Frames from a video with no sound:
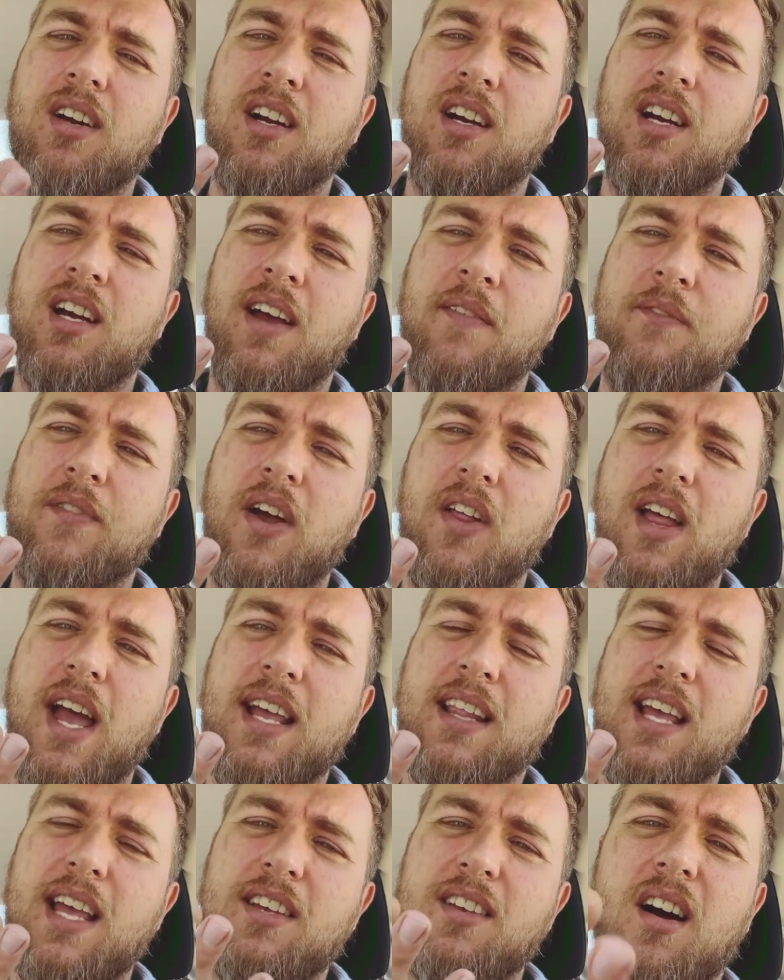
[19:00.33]
I felt
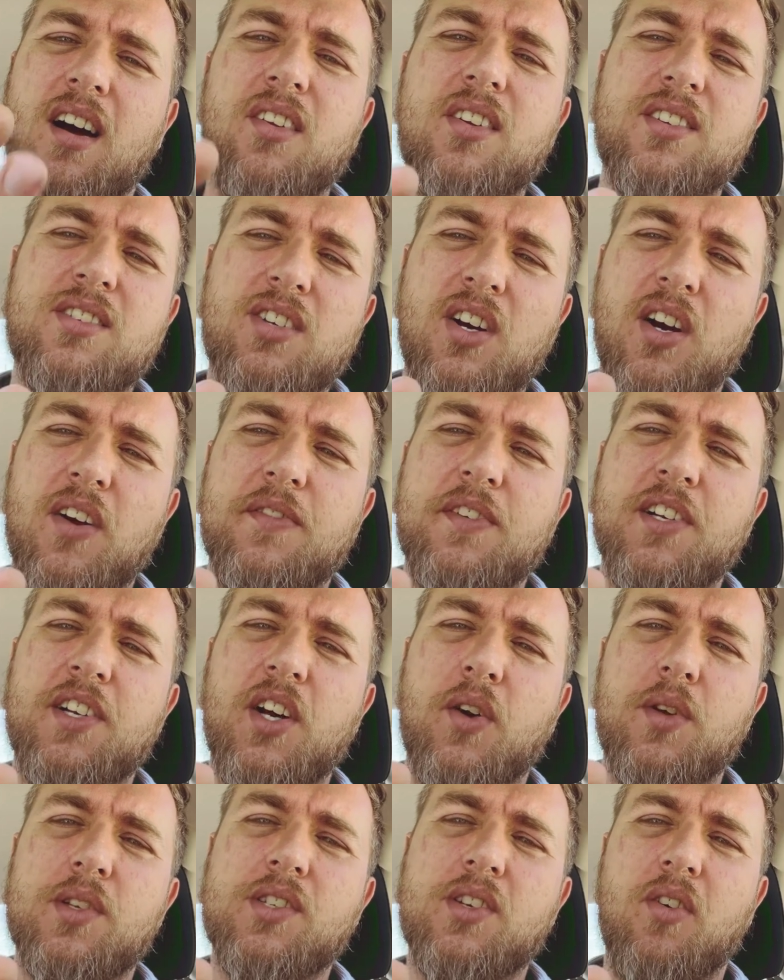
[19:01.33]
like that deserve to
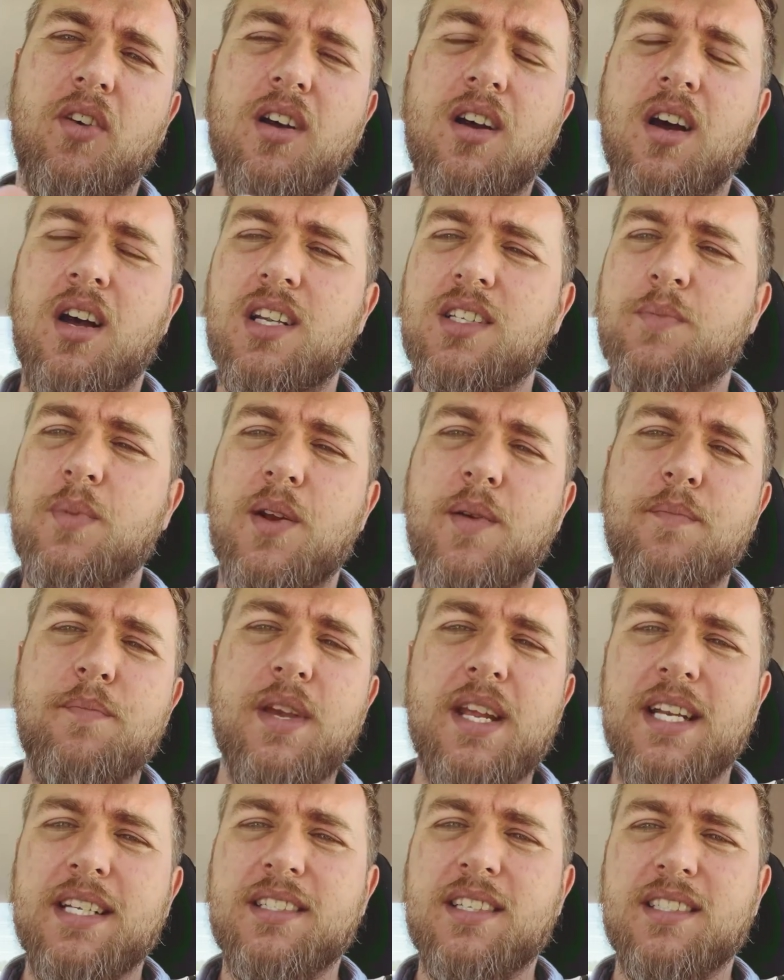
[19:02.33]
know what's going on. It's been a
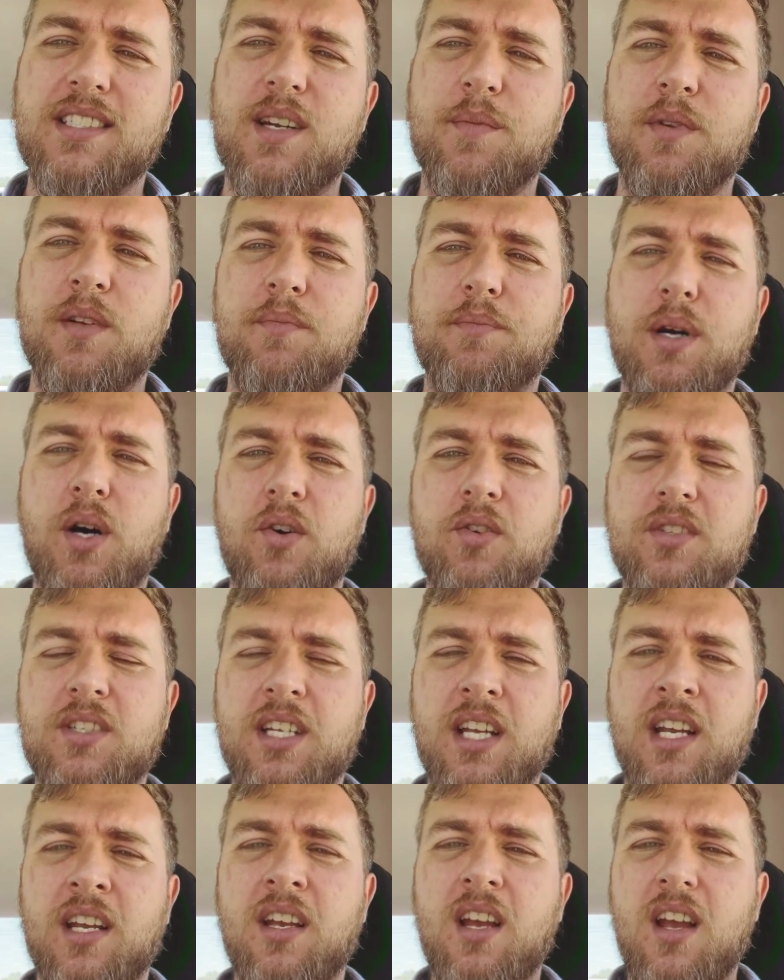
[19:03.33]
minute since I've been
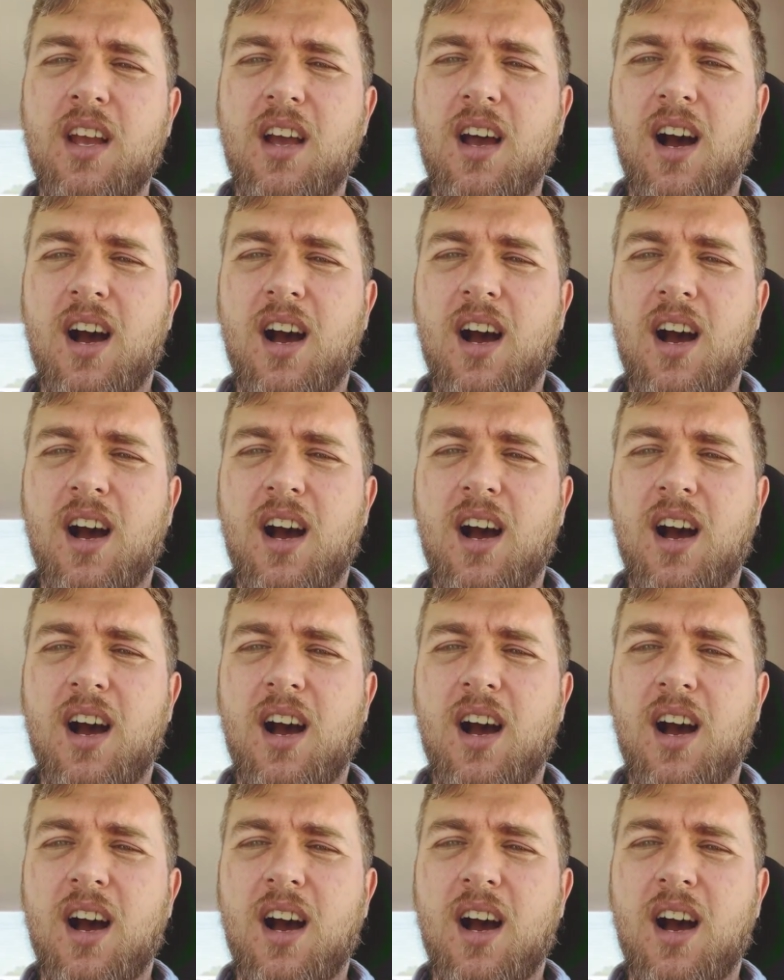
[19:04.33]
posting.